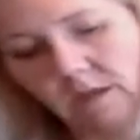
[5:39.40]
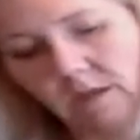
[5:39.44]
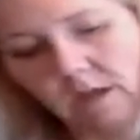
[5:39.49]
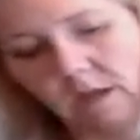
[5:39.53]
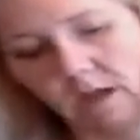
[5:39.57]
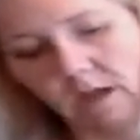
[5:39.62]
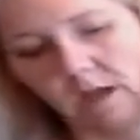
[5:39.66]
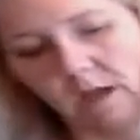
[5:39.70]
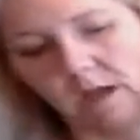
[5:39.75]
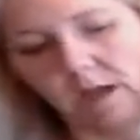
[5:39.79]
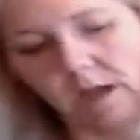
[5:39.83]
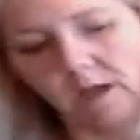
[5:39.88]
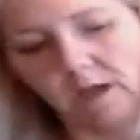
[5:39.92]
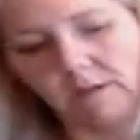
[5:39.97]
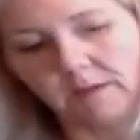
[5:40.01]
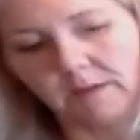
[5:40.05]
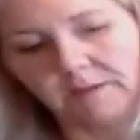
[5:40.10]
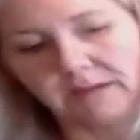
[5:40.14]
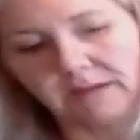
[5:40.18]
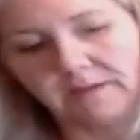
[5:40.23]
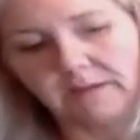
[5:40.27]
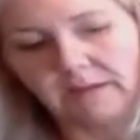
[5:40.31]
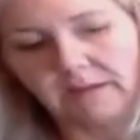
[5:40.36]

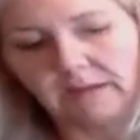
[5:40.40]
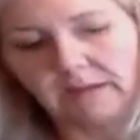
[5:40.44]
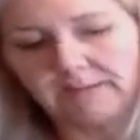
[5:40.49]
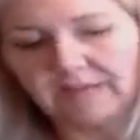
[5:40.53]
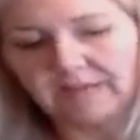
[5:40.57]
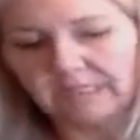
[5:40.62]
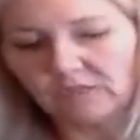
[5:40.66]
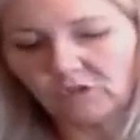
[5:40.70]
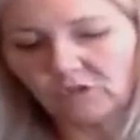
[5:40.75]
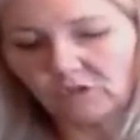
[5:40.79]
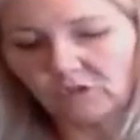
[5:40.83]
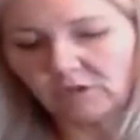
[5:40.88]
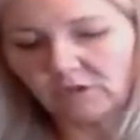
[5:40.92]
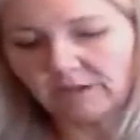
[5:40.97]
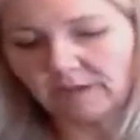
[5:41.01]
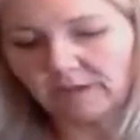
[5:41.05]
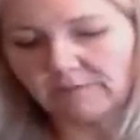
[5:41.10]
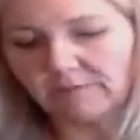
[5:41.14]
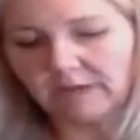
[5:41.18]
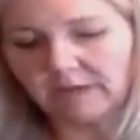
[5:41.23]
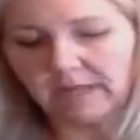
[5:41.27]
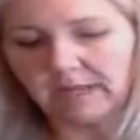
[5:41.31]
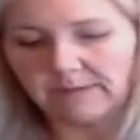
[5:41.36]
And then I make sure that
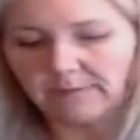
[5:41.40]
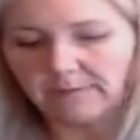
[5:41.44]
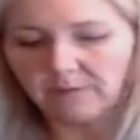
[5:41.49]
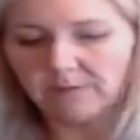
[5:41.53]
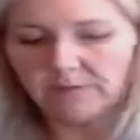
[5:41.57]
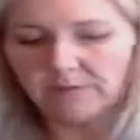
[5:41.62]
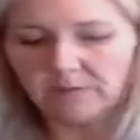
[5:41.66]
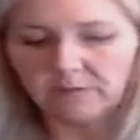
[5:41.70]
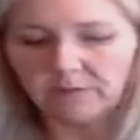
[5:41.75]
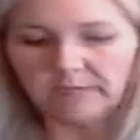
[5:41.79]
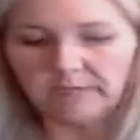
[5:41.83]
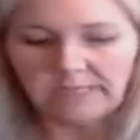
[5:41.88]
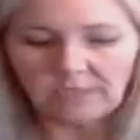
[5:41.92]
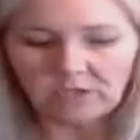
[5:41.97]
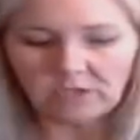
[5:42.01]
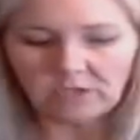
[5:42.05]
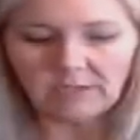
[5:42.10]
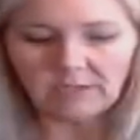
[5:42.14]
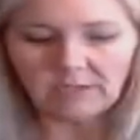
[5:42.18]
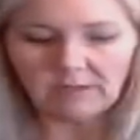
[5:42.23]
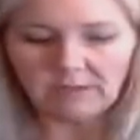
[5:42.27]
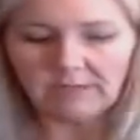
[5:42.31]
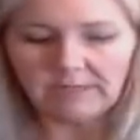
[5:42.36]
my
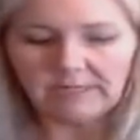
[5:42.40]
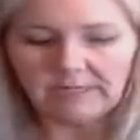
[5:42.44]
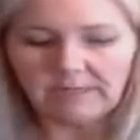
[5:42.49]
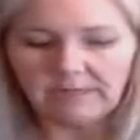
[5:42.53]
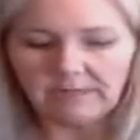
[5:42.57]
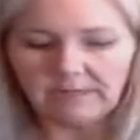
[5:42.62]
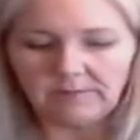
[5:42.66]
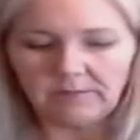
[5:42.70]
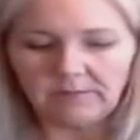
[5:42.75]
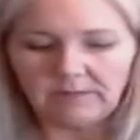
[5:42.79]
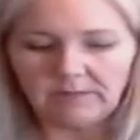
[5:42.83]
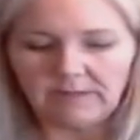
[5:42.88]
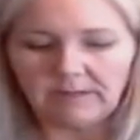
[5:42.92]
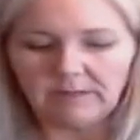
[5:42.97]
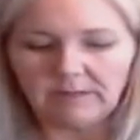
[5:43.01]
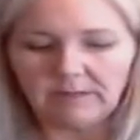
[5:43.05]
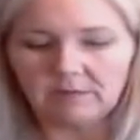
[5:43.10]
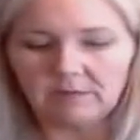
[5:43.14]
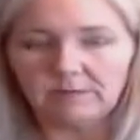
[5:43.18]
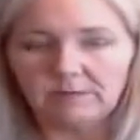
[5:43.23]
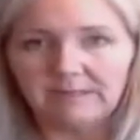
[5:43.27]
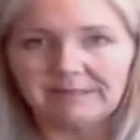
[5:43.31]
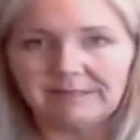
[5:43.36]
perforation lines up with that
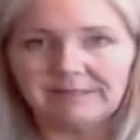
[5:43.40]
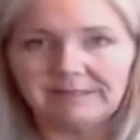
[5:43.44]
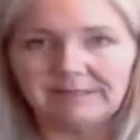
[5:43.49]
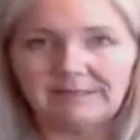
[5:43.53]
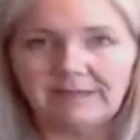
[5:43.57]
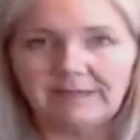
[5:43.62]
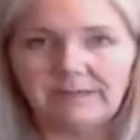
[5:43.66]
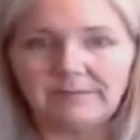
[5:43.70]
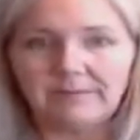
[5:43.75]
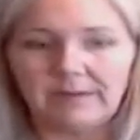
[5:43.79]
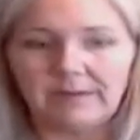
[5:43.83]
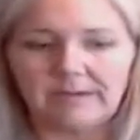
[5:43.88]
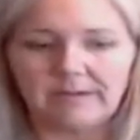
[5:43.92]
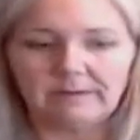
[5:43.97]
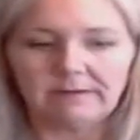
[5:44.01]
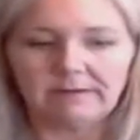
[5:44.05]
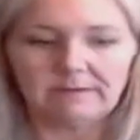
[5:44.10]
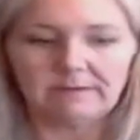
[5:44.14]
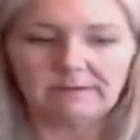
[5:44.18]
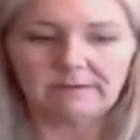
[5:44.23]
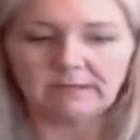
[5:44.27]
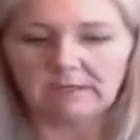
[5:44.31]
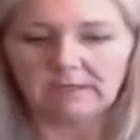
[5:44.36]
little piece of tape I have
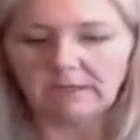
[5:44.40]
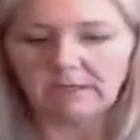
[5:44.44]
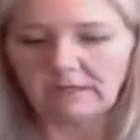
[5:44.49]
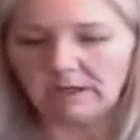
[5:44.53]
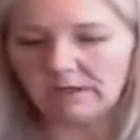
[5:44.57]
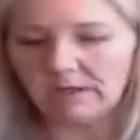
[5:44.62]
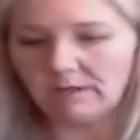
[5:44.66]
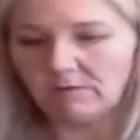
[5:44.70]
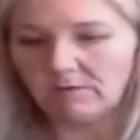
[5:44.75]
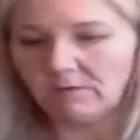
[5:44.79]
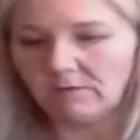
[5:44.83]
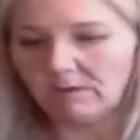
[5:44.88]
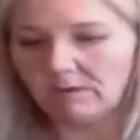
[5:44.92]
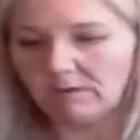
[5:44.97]
sticking out.